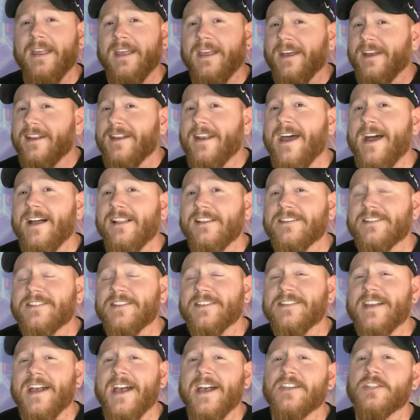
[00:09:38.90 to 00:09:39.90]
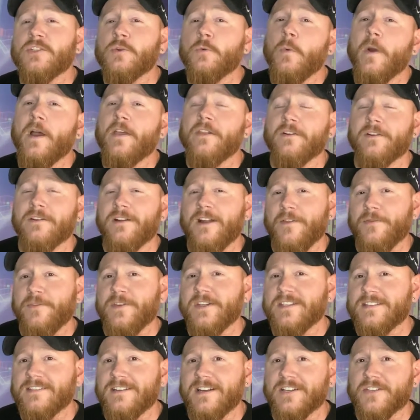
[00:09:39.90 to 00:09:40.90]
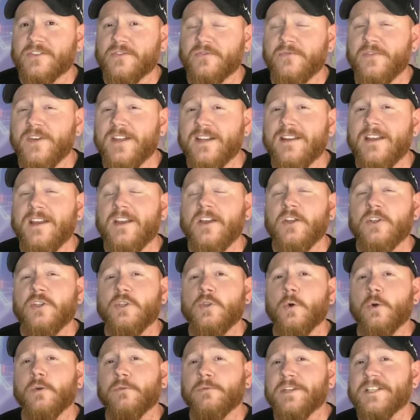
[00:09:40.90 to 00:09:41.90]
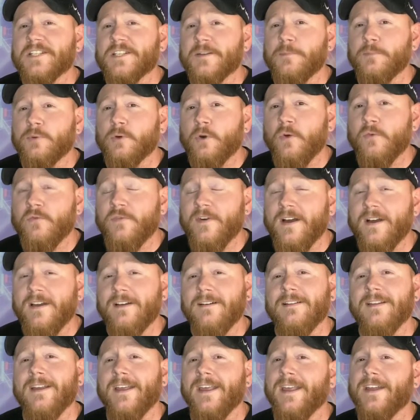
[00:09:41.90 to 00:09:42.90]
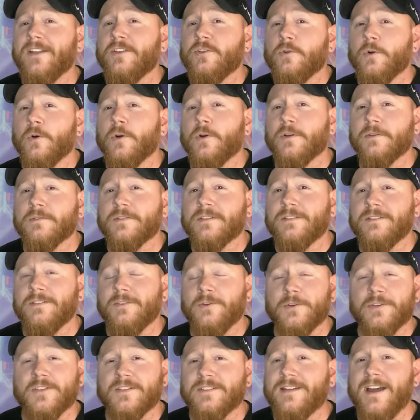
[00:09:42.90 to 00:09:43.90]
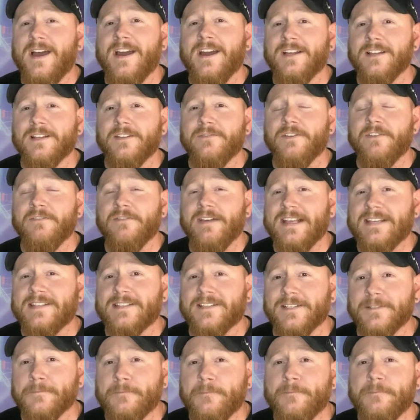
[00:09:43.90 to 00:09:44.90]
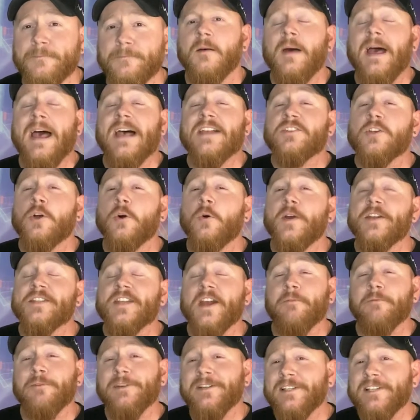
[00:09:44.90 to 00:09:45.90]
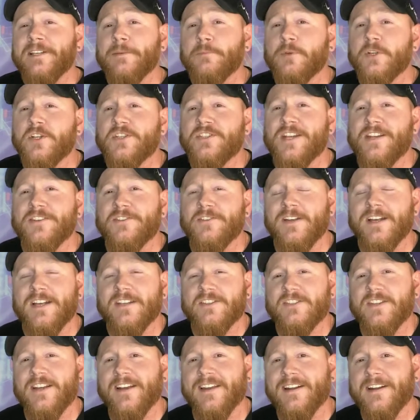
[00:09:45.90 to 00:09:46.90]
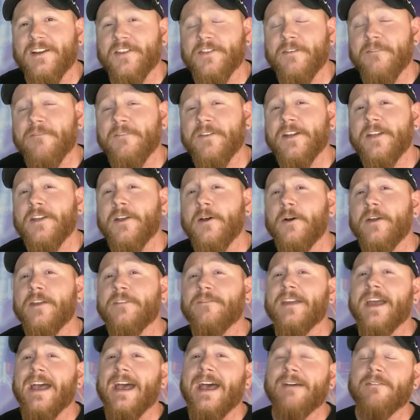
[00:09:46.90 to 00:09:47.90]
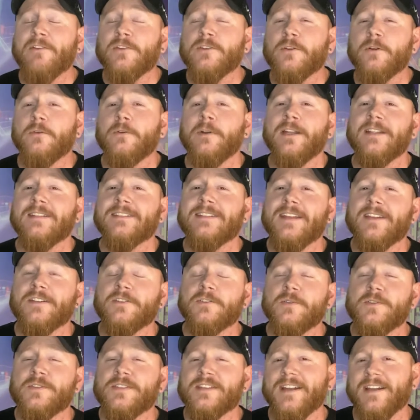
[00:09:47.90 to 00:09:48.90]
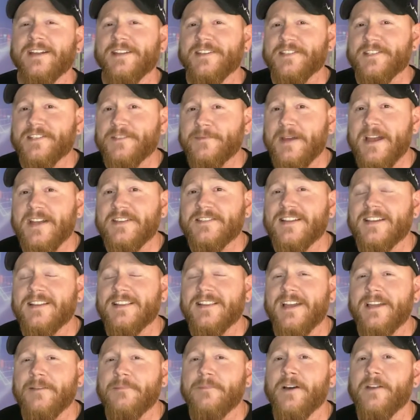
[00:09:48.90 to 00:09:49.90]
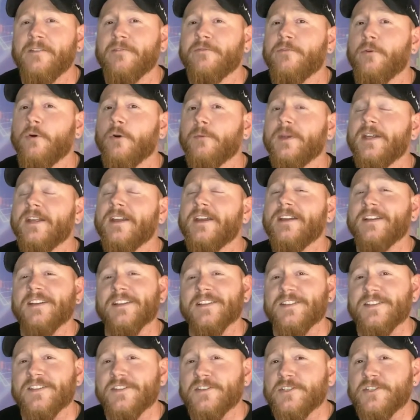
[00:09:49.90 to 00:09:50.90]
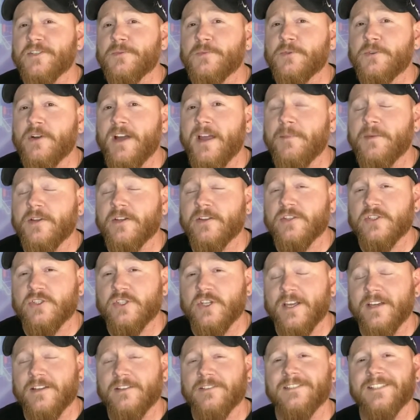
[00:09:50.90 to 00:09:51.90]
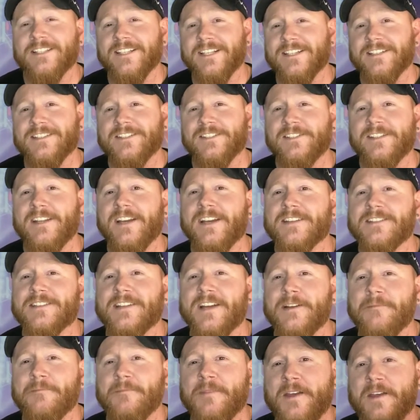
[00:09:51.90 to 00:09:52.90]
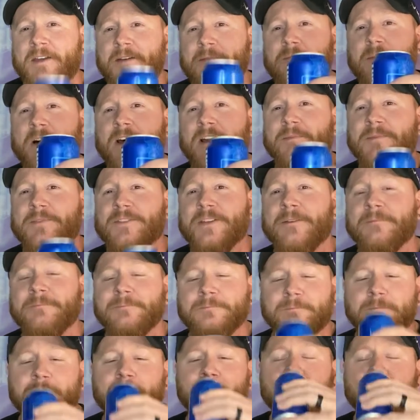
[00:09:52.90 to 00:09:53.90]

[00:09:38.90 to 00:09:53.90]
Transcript: analysis as to whether or not these stocks fit your risk profile and your, your style of investing. As always, I really appreciate you guys checking out the video. If you haven't already, take two seconds, smash that like button for me, consider subscribing to the channel, and until next time, bottoms up.